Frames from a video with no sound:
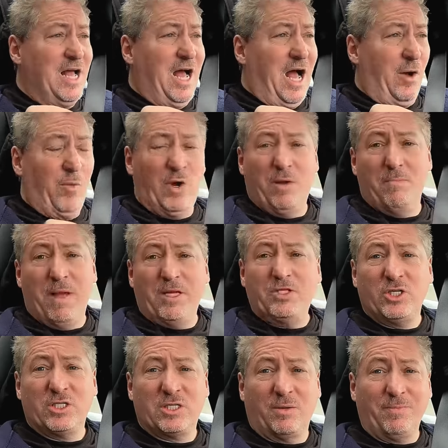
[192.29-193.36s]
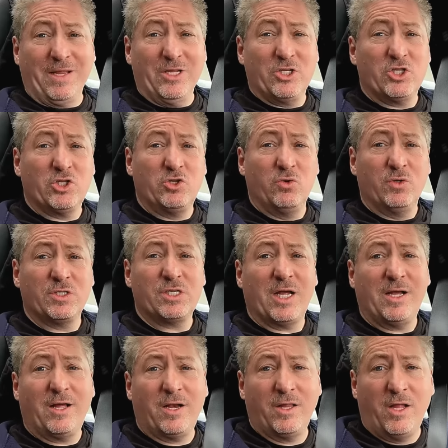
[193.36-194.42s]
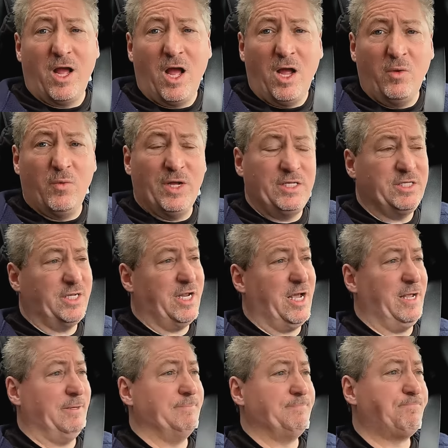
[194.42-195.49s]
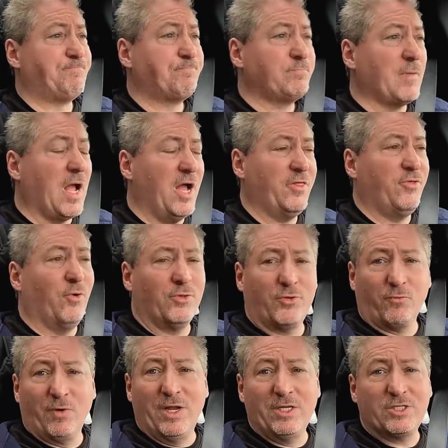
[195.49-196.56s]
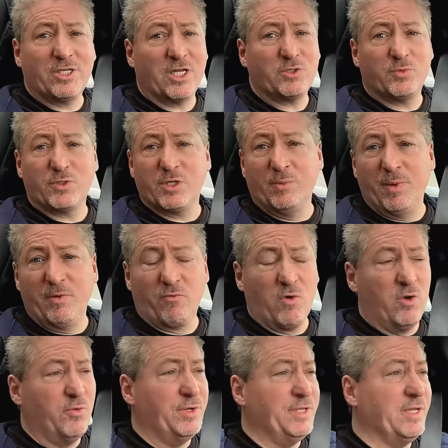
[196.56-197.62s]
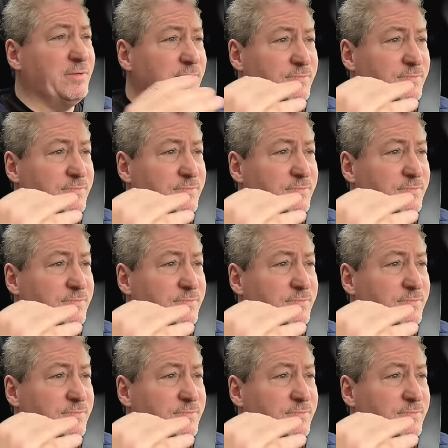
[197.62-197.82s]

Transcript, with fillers: I wanna mention something. As soon as I got on the highway today, I thought the range test was gonna be ruined.